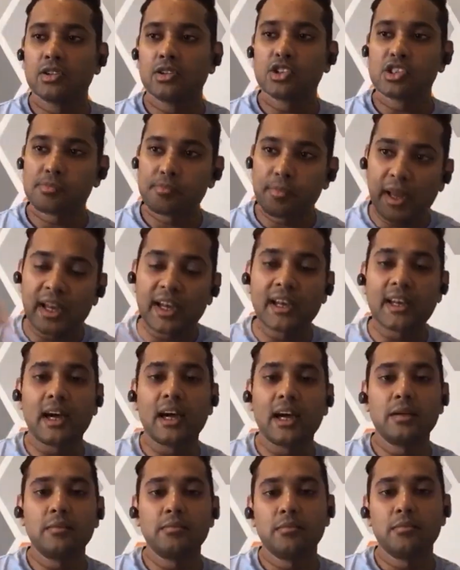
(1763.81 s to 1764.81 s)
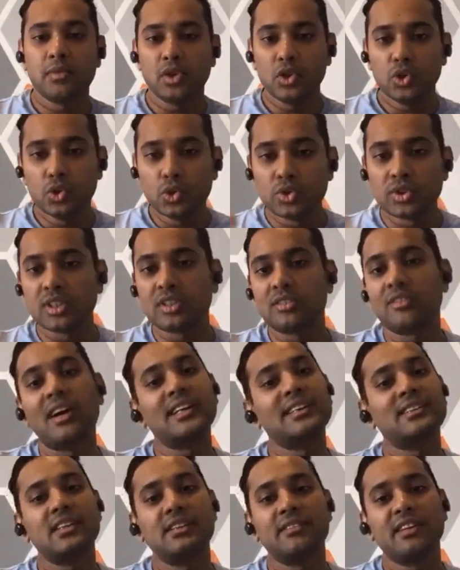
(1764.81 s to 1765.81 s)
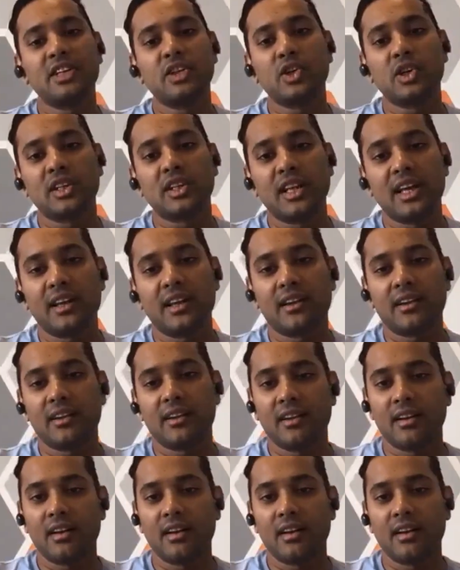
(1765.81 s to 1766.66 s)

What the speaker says: So spend time, use it wisely when you're there.